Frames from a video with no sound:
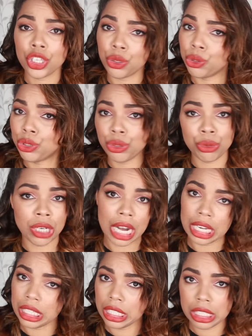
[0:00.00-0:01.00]
You do
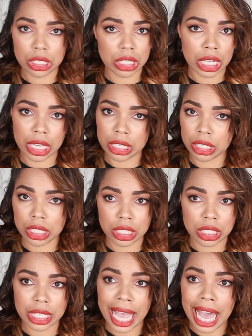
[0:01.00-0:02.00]
not need to layer
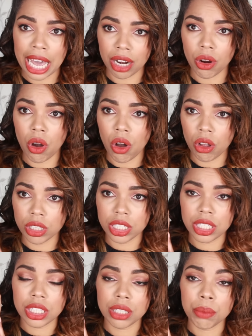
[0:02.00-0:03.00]
this at all.
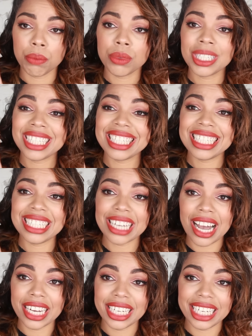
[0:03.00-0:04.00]
This is
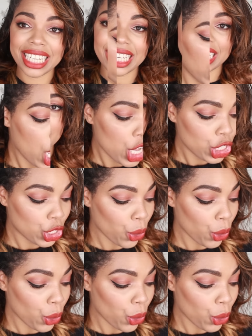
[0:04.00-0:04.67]
stunning.